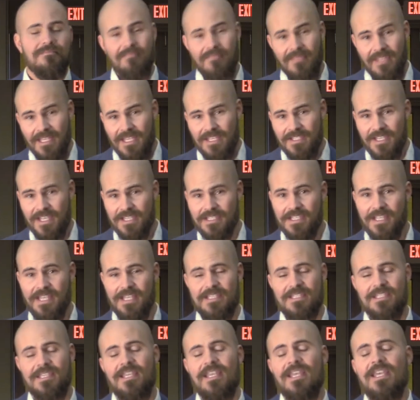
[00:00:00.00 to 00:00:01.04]
He says
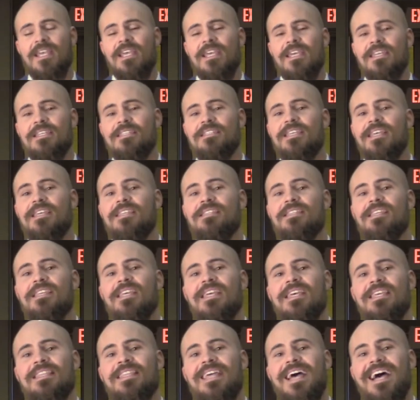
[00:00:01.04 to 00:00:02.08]
this, he says
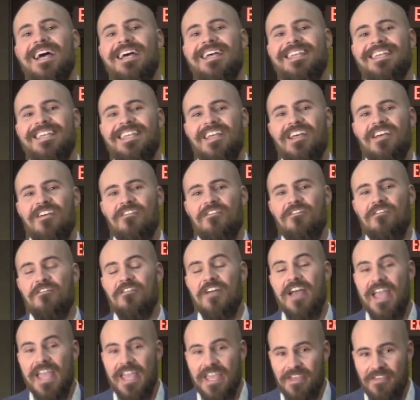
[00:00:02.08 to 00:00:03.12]
that
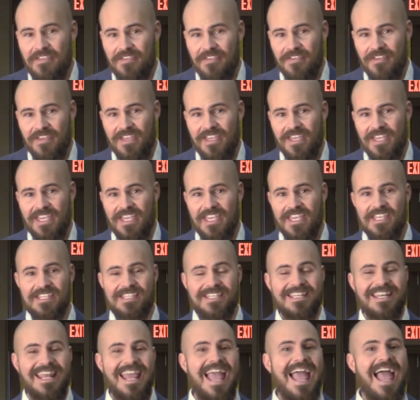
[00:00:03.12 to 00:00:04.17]
faith is
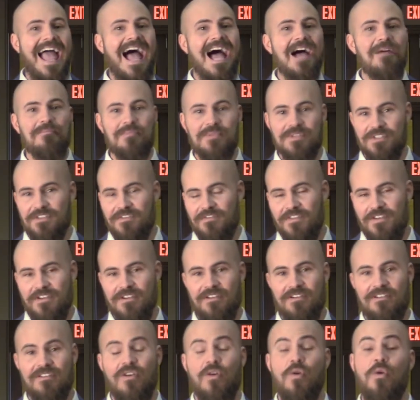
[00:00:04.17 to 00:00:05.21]
an atmosphere,
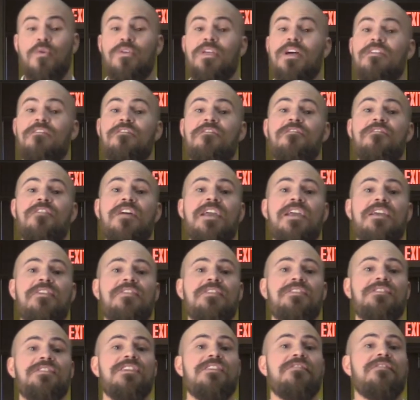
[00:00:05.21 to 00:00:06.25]
or that faith
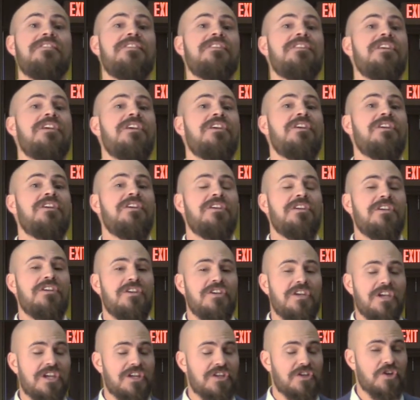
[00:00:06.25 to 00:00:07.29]
is even
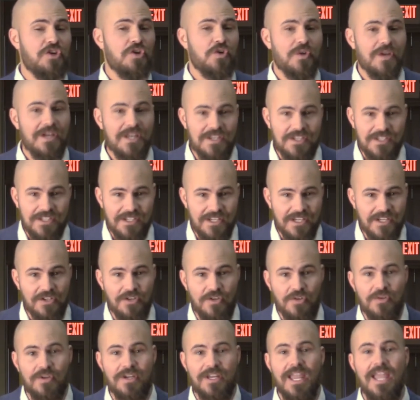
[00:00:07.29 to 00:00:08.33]
increased and
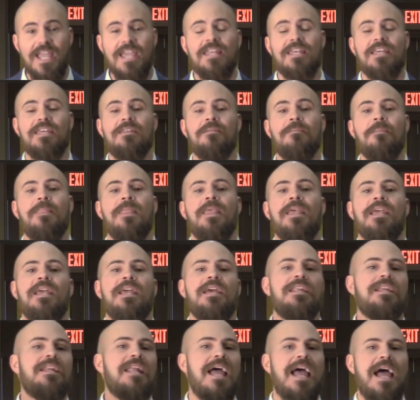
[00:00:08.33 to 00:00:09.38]
created in
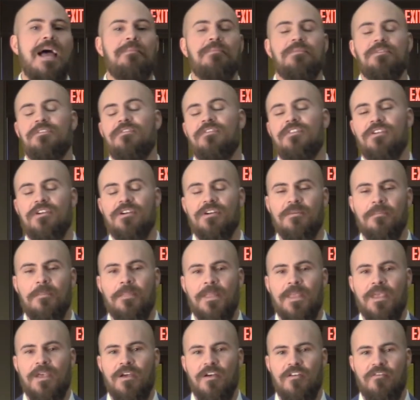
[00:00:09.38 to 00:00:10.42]
an atmosphere
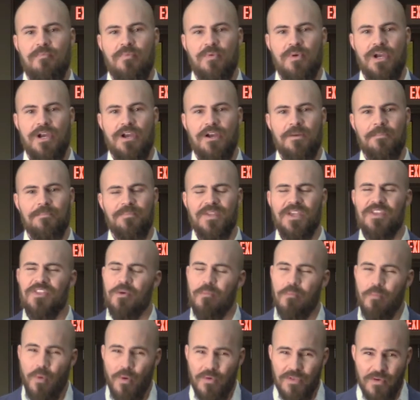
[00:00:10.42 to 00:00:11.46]
of prayer. And the
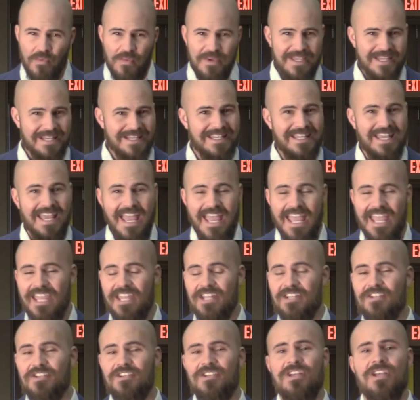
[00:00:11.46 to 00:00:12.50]
more that we
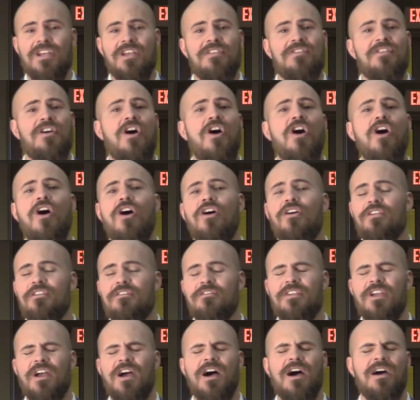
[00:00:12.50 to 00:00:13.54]
engage the heart of
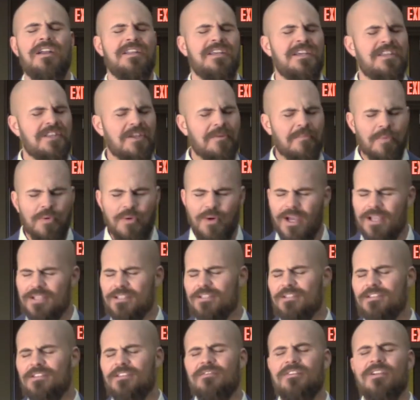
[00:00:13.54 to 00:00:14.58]
God and the
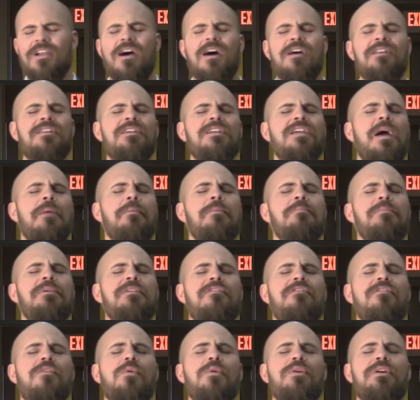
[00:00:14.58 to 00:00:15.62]
presence of God and coming
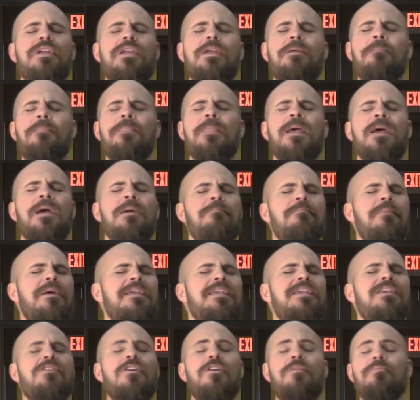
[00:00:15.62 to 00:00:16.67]
before Him,
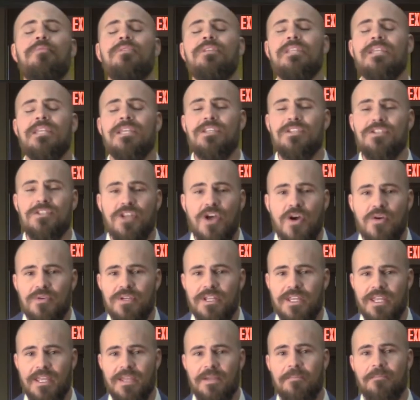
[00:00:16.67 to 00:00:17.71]
making our pleas known to
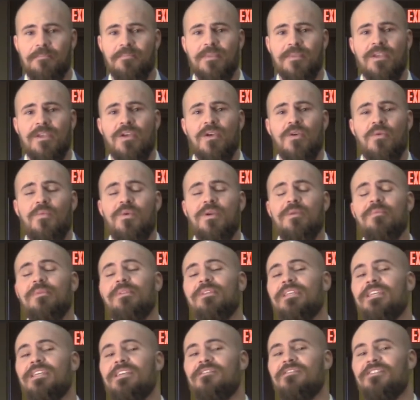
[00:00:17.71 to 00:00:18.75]
Him, we
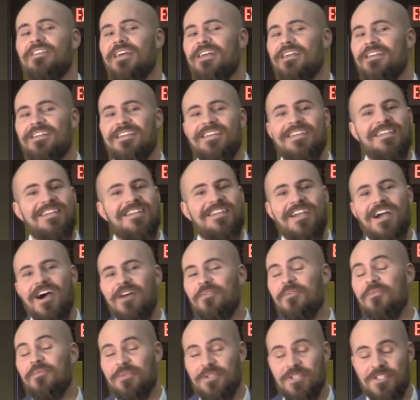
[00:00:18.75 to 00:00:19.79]
believe that God
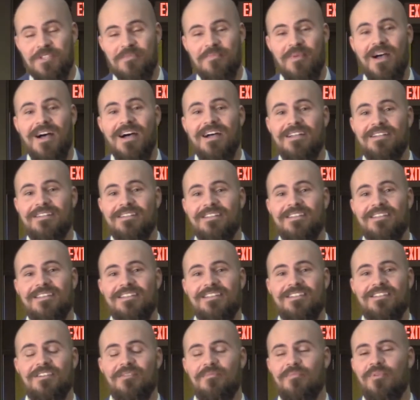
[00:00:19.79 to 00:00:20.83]
will respond
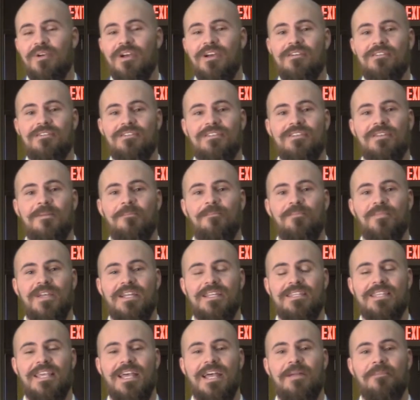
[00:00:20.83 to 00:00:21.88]
to prayers like
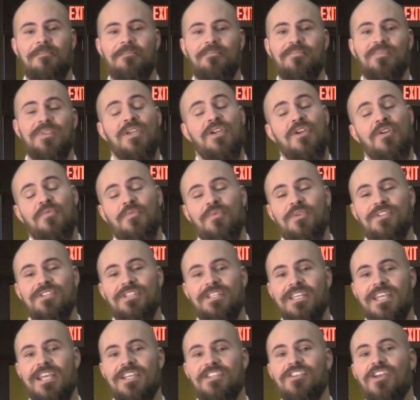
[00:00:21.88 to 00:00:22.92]
that.
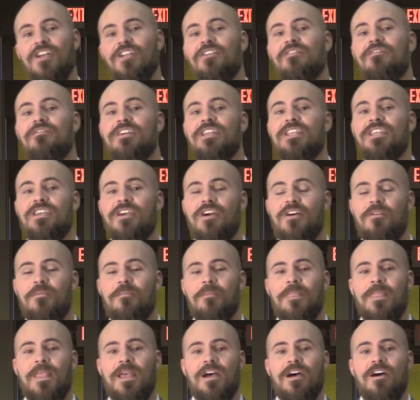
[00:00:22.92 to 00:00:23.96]
Recently, I saw a video
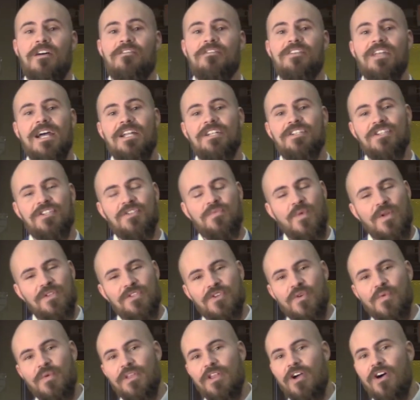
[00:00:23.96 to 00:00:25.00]
of not just what's
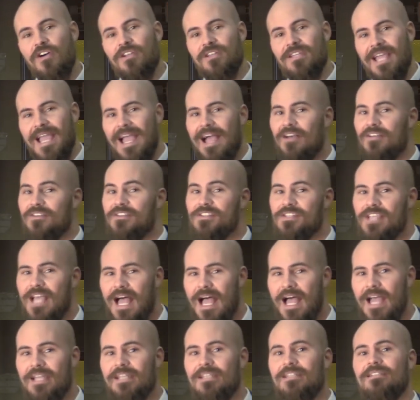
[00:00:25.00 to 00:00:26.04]
going on
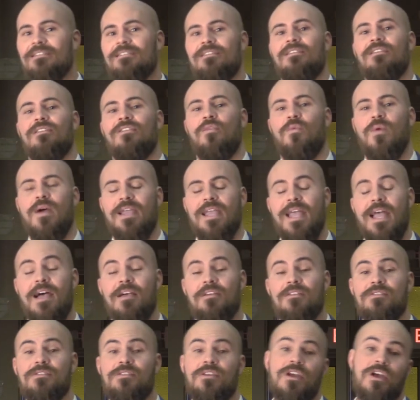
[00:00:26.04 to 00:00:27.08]
outside the White
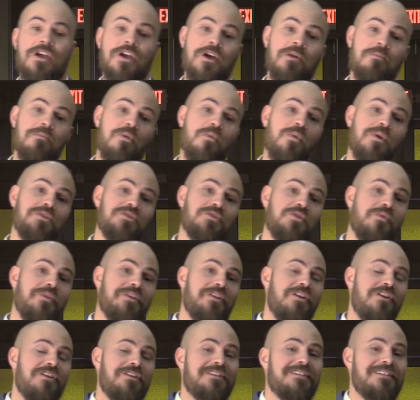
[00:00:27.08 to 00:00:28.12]
House, but what's going
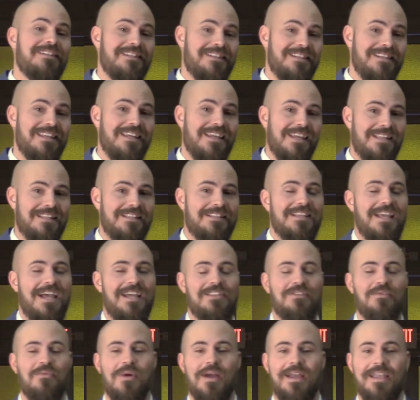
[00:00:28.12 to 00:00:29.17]
on inside
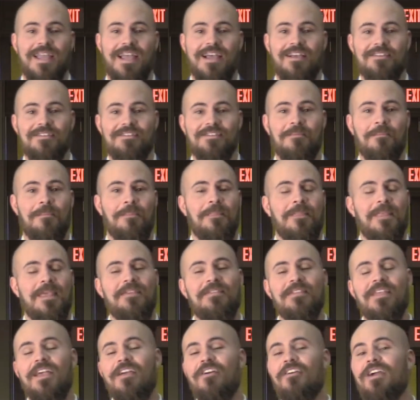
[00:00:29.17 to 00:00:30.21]
the White House.
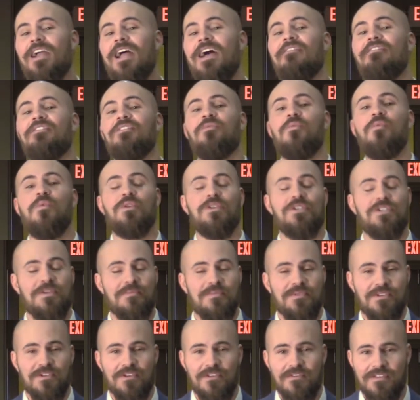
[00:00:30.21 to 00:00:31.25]
And they are having worship
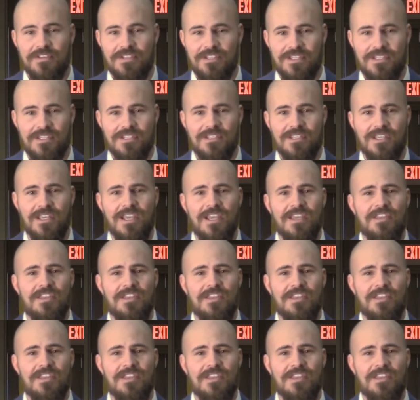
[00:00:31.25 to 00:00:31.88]
services.